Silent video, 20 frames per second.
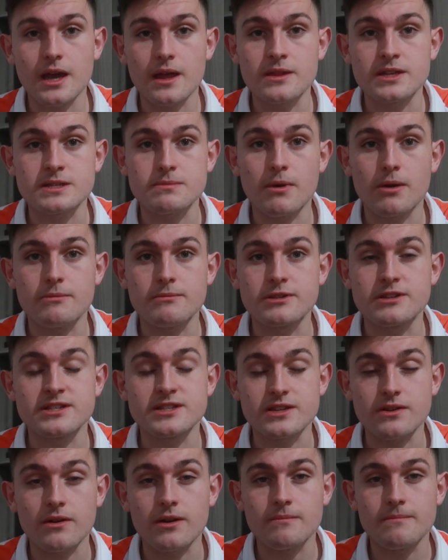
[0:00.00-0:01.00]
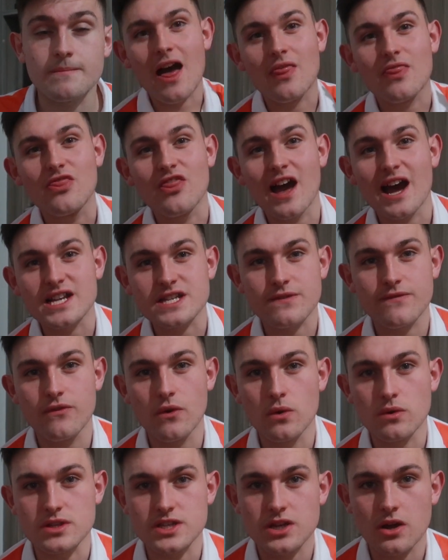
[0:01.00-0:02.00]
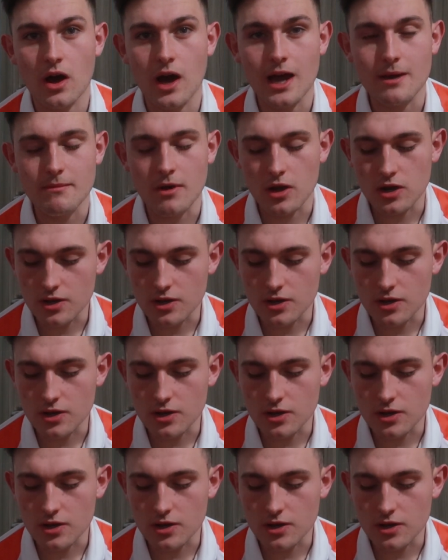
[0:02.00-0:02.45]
at this moment in time. And that's full time.